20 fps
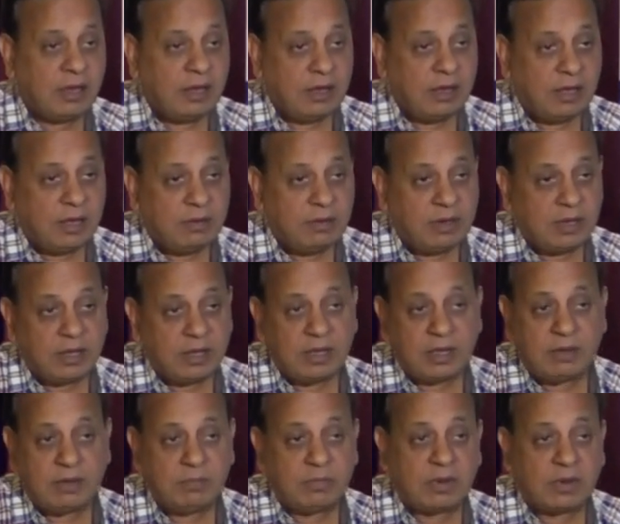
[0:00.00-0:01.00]
uh,
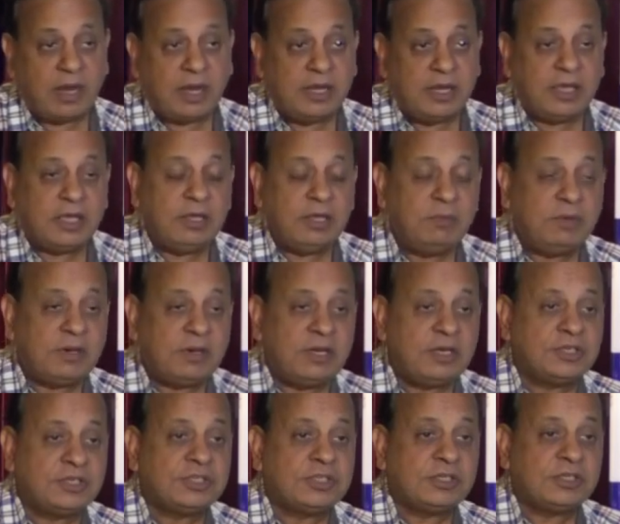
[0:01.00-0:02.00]
cardiac
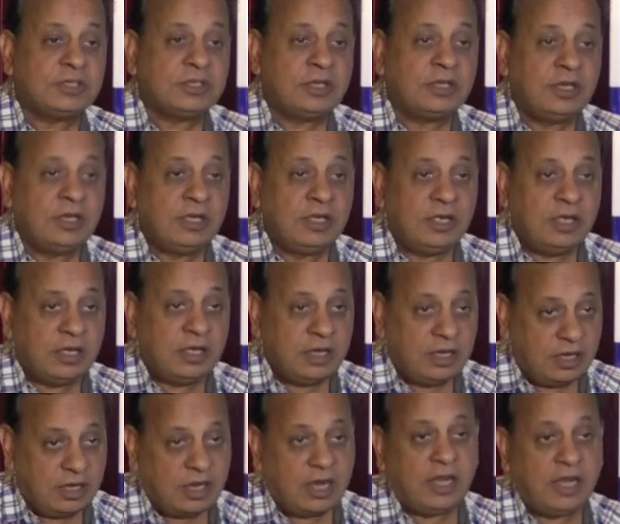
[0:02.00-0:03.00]
hibernation,
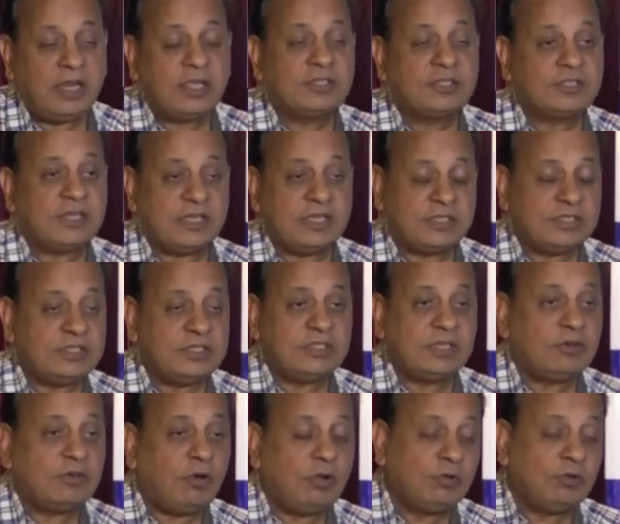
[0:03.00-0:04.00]
cardiac stasis,
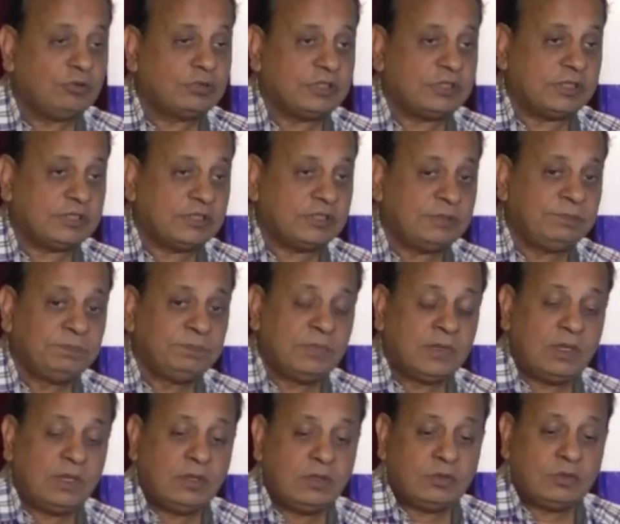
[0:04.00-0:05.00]
and all those things.
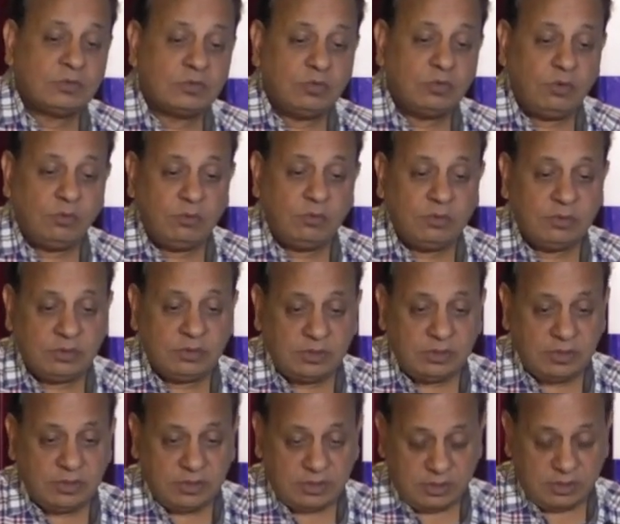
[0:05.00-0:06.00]
So
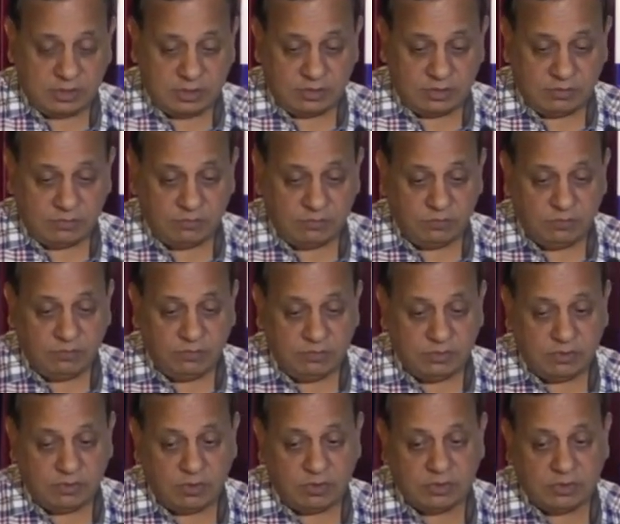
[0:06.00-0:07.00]

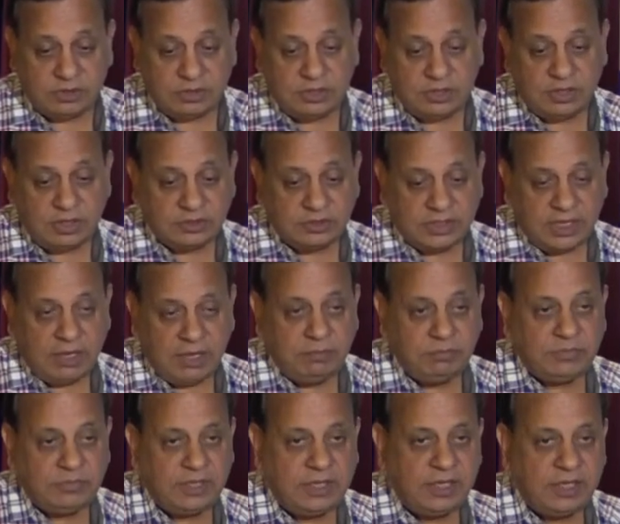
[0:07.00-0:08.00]
the
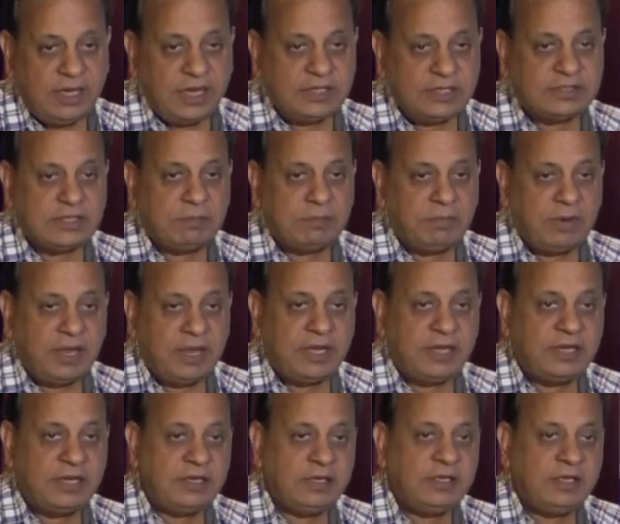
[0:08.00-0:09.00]
same thing gets
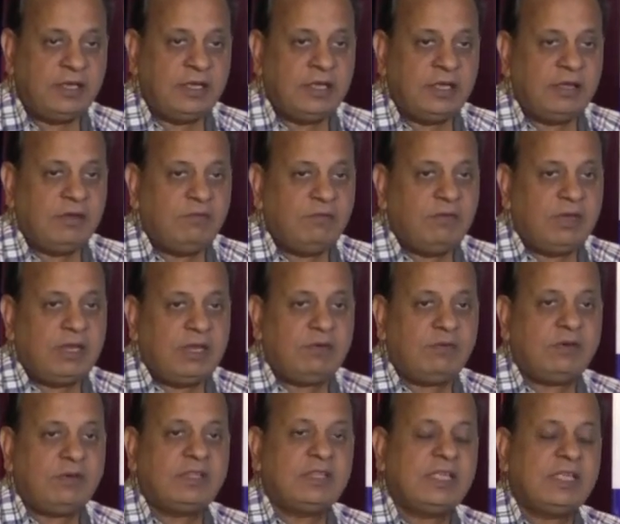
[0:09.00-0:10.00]
applied
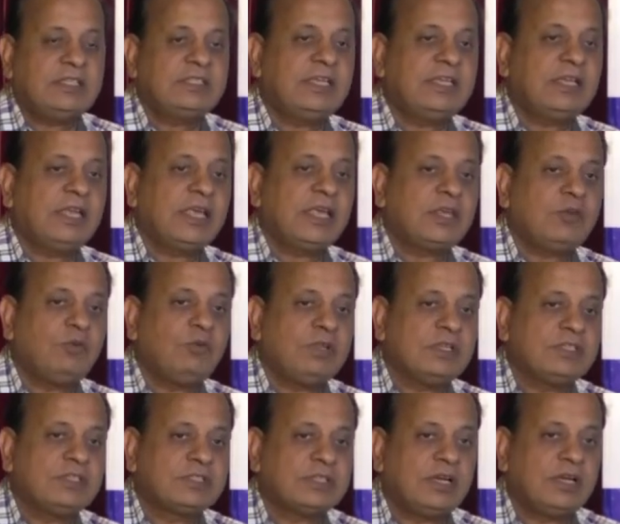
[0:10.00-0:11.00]
whenever there is an acute
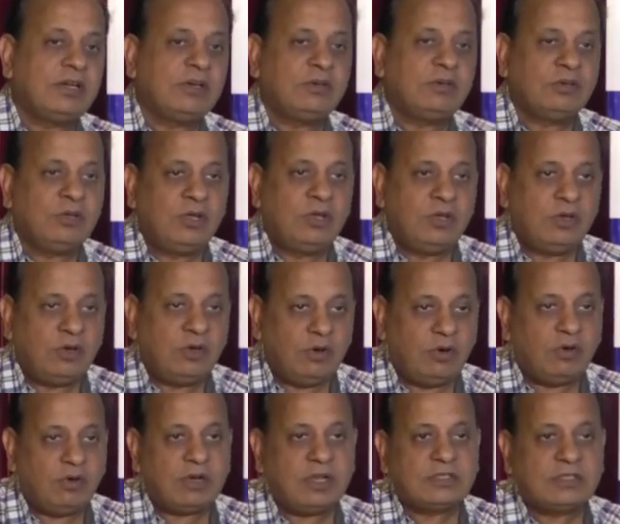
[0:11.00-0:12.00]
insult
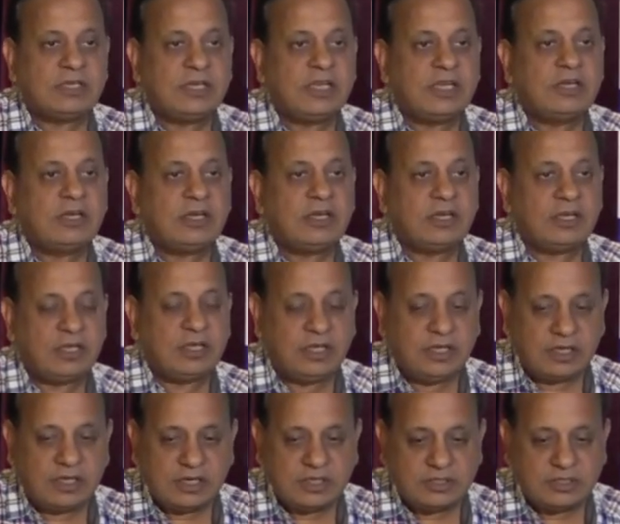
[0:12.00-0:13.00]
or a sudden
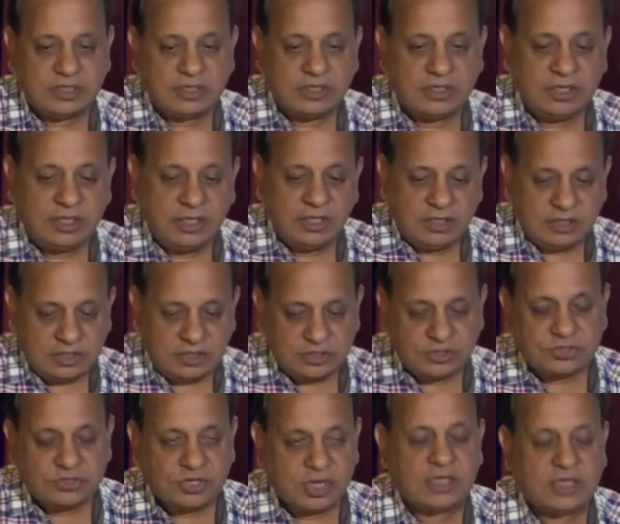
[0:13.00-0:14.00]
increase in the
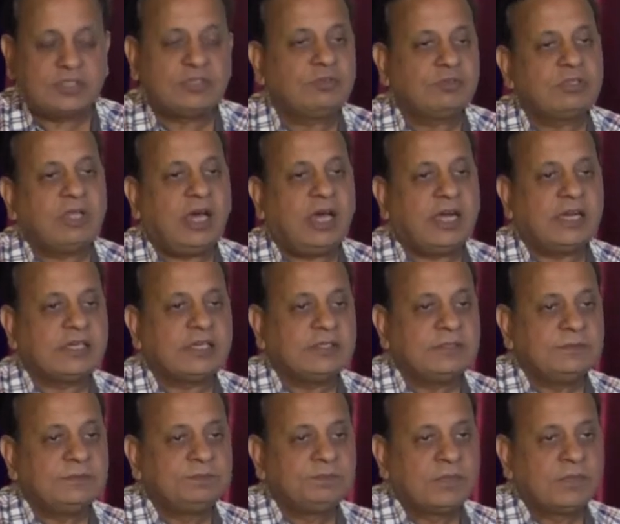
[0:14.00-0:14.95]
stress on the heart.